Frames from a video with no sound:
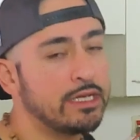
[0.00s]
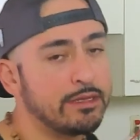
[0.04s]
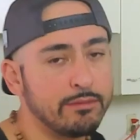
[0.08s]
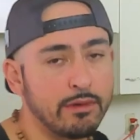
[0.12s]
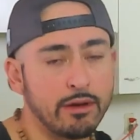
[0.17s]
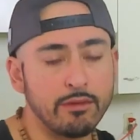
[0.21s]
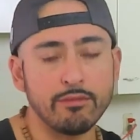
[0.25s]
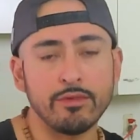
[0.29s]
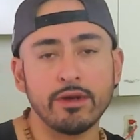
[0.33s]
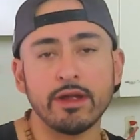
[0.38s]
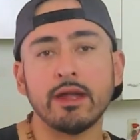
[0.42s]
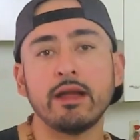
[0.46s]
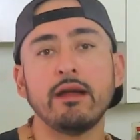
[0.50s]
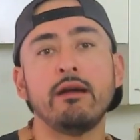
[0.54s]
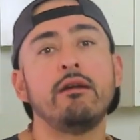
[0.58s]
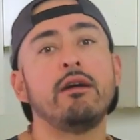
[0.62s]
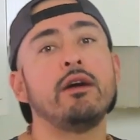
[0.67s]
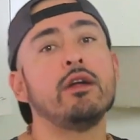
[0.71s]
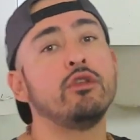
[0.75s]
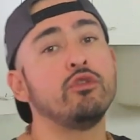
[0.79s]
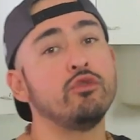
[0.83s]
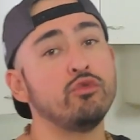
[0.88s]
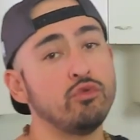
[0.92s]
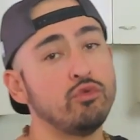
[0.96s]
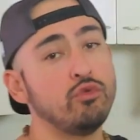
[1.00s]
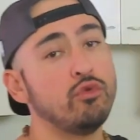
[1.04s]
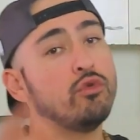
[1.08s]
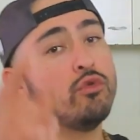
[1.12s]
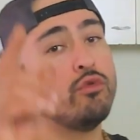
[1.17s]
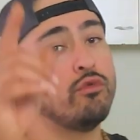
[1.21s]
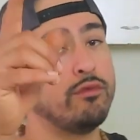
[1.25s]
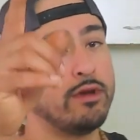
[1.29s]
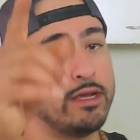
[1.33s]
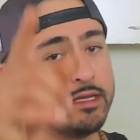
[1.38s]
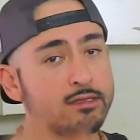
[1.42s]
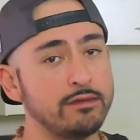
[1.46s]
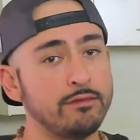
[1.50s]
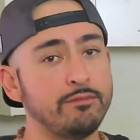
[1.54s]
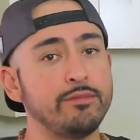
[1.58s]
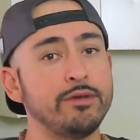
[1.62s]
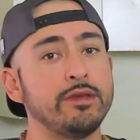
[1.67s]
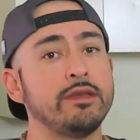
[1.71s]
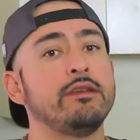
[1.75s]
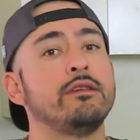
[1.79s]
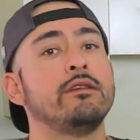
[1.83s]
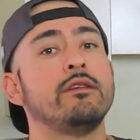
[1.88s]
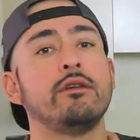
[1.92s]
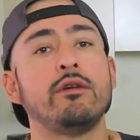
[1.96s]
time I bring out a new
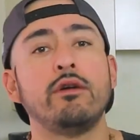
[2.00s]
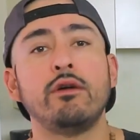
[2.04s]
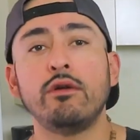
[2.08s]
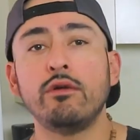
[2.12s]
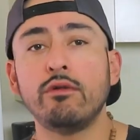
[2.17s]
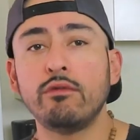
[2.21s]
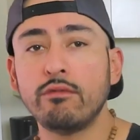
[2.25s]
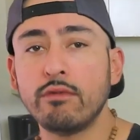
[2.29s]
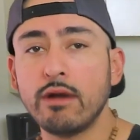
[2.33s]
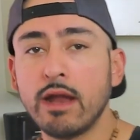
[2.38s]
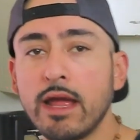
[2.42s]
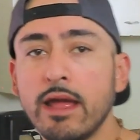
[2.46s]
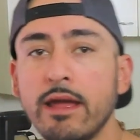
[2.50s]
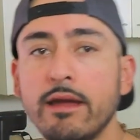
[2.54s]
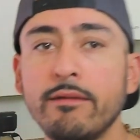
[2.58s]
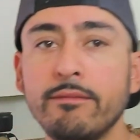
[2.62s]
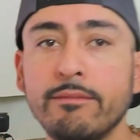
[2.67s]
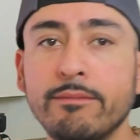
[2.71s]
recipe. Alright.